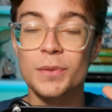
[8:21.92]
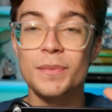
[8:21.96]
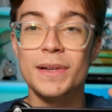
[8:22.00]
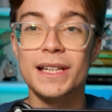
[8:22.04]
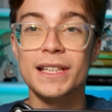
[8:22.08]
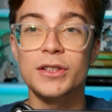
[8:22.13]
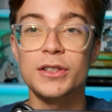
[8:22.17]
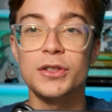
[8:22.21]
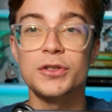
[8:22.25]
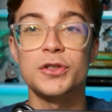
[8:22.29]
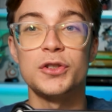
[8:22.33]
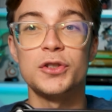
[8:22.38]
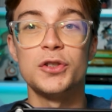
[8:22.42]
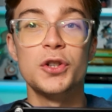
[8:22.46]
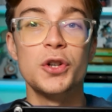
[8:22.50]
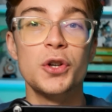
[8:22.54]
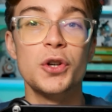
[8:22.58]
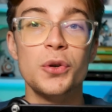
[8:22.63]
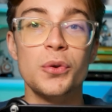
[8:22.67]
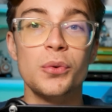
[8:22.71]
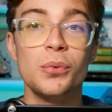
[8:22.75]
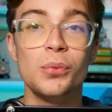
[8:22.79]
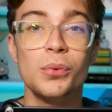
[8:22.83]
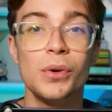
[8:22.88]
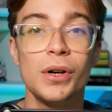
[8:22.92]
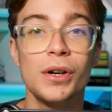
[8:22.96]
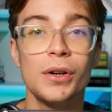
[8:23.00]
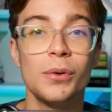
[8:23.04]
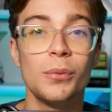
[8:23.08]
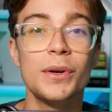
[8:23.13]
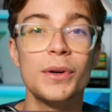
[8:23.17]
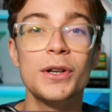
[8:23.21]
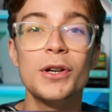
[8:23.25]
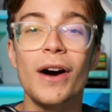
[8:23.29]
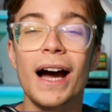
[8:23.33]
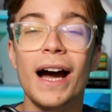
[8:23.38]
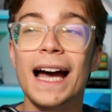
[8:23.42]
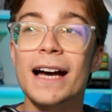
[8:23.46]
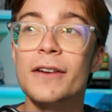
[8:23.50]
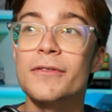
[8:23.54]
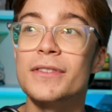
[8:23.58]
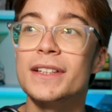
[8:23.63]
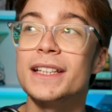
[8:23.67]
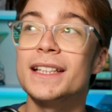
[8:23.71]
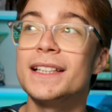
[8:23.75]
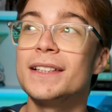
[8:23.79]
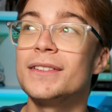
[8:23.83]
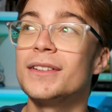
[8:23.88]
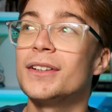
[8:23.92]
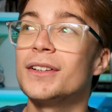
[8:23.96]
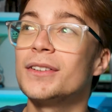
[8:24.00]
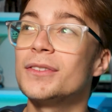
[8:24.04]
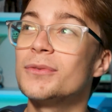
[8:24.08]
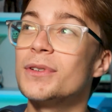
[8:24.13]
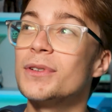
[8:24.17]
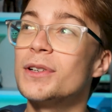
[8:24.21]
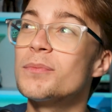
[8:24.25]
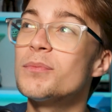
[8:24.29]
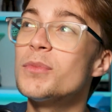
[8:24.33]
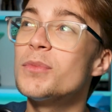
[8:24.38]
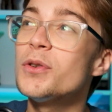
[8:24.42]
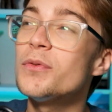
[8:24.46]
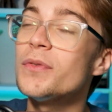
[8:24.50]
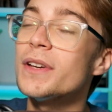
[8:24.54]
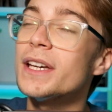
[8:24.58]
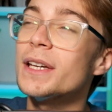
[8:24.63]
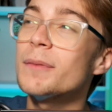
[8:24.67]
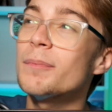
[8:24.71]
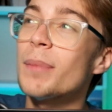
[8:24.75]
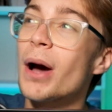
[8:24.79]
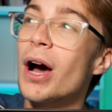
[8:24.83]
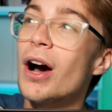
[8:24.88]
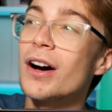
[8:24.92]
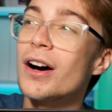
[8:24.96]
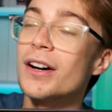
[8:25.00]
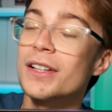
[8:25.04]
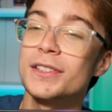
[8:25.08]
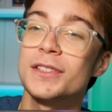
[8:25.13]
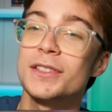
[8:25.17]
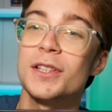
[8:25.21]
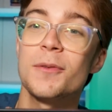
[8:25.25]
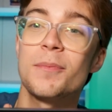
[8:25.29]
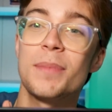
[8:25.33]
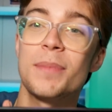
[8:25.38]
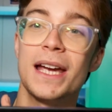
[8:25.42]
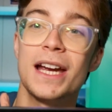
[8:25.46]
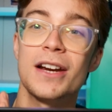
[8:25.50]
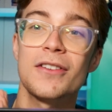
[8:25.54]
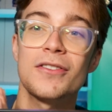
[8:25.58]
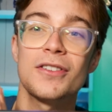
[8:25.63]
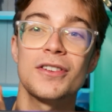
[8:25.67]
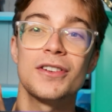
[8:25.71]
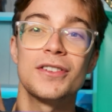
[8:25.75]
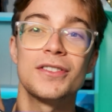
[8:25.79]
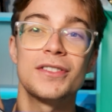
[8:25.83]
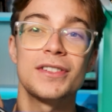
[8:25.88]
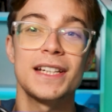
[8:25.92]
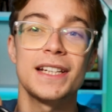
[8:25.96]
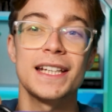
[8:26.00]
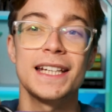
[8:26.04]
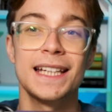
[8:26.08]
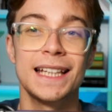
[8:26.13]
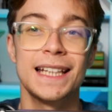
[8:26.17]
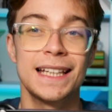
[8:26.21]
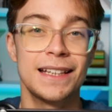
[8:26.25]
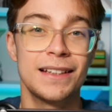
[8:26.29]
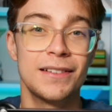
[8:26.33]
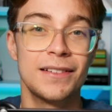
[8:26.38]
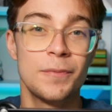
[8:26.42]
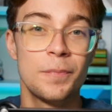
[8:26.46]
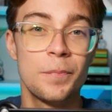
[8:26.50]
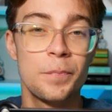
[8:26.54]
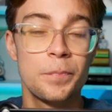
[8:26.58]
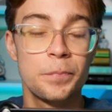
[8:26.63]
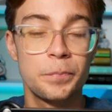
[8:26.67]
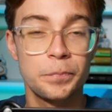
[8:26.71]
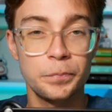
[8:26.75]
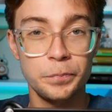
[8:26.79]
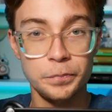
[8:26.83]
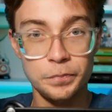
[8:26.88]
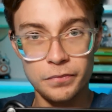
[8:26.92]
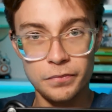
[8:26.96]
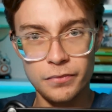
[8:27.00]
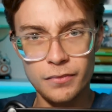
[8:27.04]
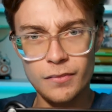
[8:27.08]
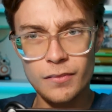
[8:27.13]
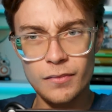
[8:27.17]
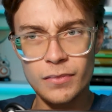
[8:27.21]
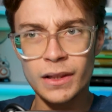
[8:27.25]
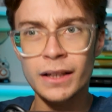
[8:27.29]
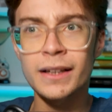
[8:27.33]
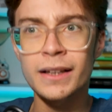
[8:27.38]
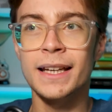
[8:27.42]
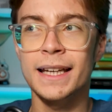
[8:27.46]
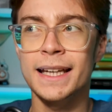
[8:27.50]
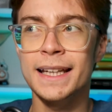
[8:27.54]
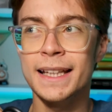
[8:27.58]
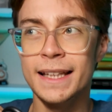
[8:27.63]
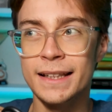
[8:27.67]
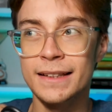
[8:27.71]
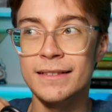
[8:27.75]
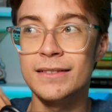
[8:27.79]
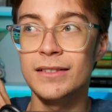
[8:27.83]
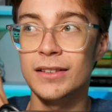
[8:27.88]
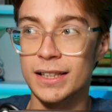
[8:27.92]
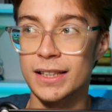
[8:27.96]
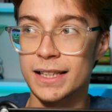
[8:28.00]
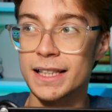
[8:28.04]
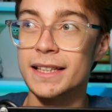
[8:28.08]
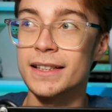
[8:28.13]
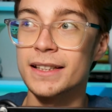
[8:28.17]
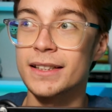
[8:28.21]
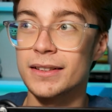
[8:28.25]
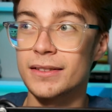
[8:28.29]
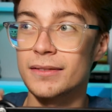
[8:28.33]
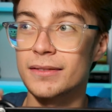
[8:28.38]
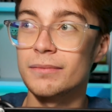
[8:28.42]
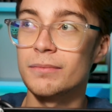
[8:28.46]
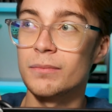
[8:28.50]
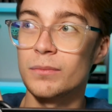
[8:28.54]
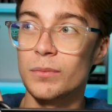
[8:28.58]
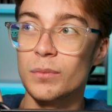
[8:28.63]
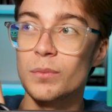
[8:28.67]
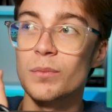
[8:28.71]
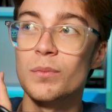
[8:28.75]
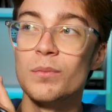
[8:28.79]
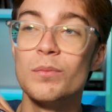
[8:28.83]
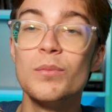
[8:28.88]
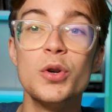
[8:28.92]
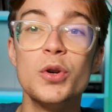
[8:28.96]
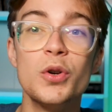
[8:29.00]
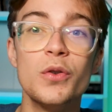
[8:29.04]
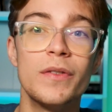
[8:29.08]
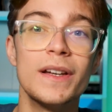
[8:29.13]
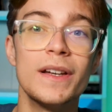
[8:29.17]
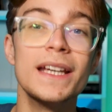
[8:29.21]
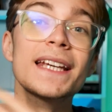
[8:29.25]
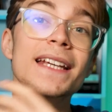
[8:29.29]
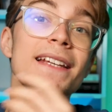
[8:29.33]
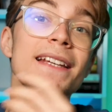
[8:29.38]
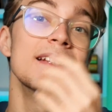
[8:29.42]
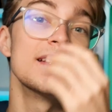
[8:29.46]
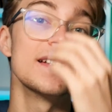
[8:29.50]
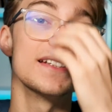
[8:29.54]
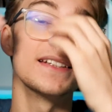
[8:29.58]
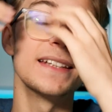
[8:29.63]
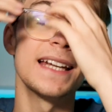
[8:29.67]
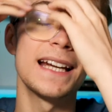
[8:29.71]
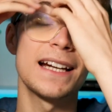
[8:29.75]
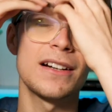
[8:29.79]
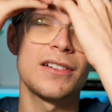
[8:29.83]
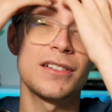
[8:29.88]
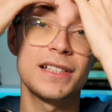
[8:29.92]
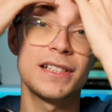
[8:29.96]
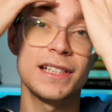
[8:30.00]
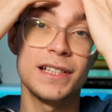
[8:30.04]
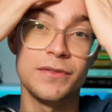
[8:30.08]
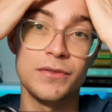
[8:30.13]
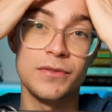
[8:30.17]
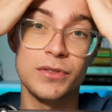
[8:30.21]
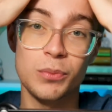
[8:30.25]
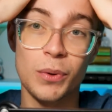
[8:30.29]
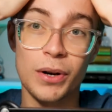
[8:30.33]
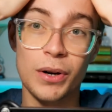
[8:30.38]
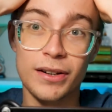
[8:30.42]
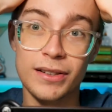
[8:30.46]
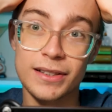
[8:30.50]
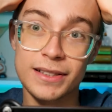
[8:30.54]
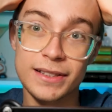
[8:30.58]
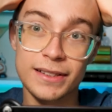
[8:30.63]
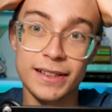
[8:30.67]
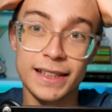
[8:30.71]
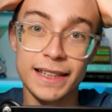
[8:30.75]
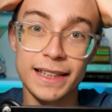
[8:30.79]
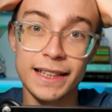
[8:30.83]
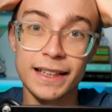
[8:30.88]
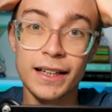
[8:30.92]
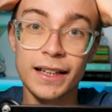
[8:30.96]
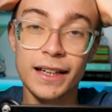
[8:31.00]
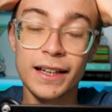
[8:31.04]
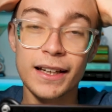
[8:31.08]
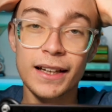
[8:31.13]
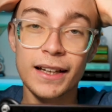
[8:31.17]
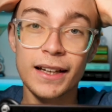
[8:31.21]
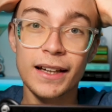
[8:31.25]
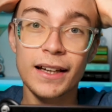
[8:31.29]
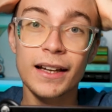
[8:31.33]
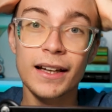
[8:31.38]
something that's new. We're moving past a period in like movies and narratives where it's like,